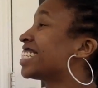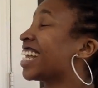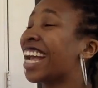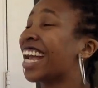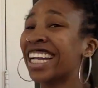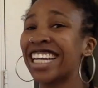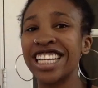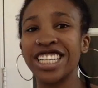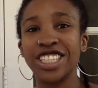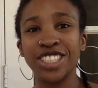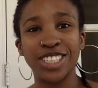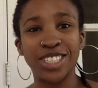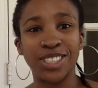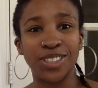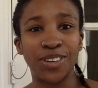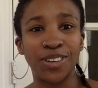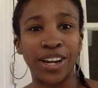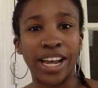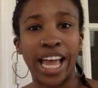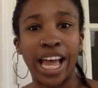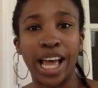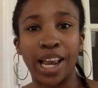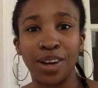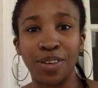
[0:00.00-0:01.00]
second
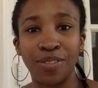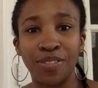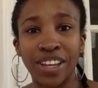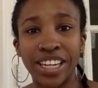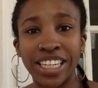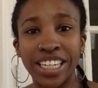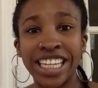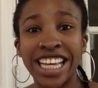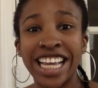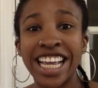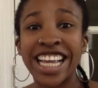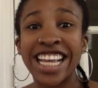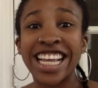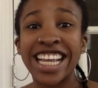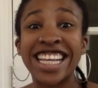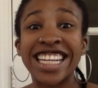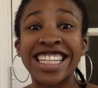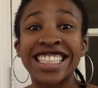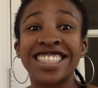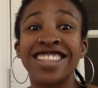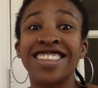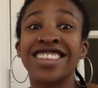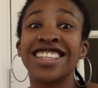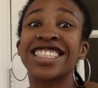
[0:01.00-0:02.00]
story element
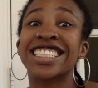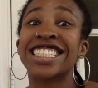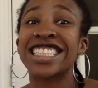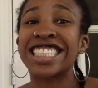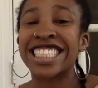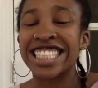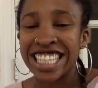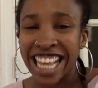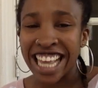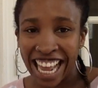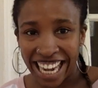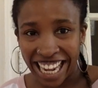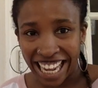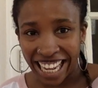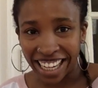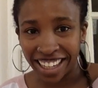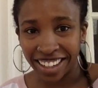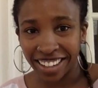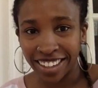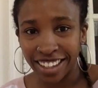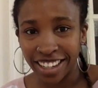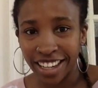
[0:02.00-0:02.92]
is the setting.